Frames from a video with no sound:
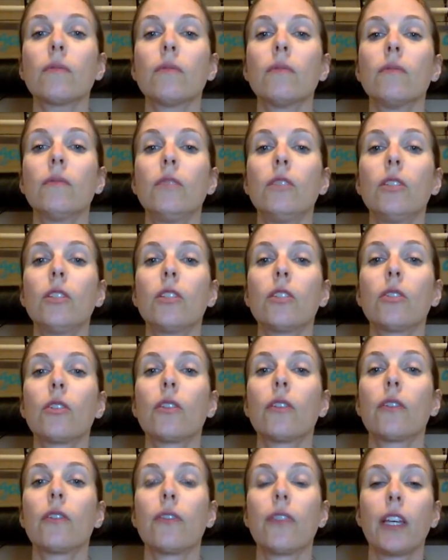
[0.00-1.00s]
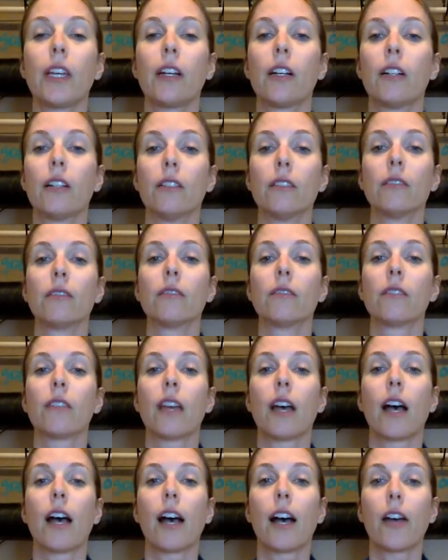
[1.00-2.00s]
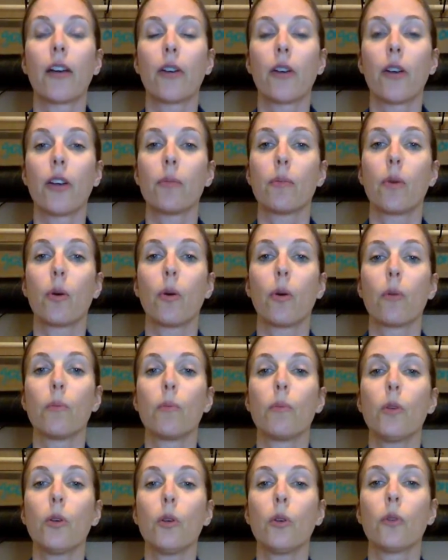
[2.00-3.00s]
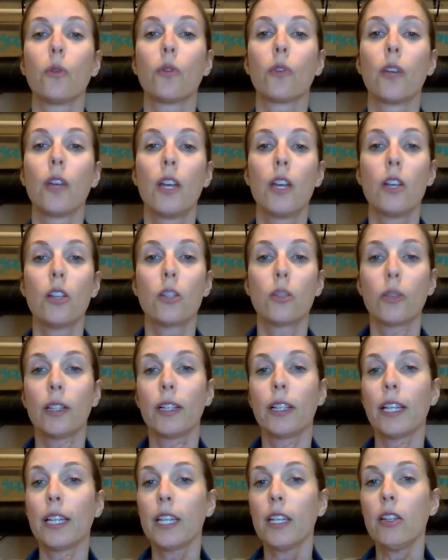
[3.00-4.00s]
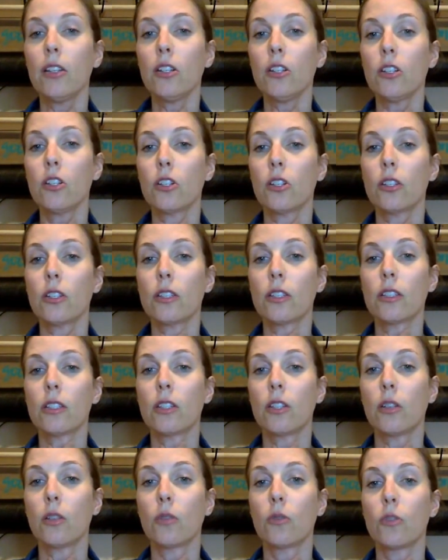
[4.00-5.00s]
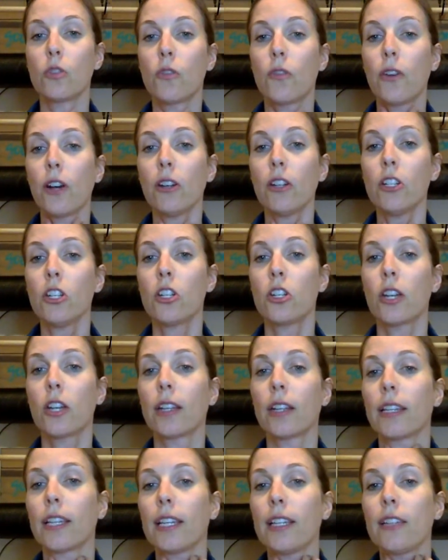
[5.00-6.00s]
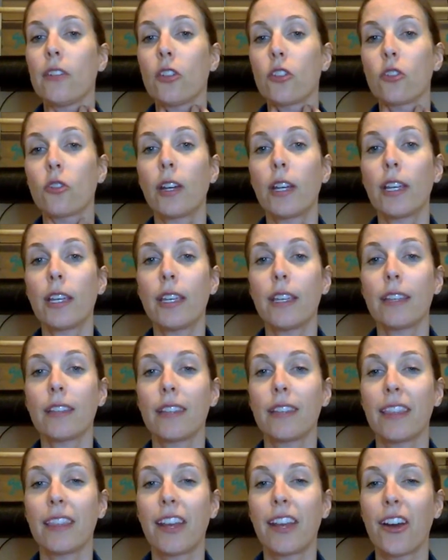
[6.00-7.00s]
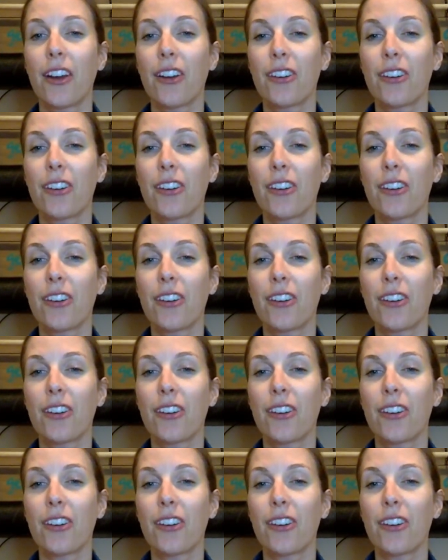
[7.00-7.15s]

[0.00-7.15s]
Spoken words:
you can sort of feel the hyoid bone move. So I'd like you to just, very gently, your trachea is in there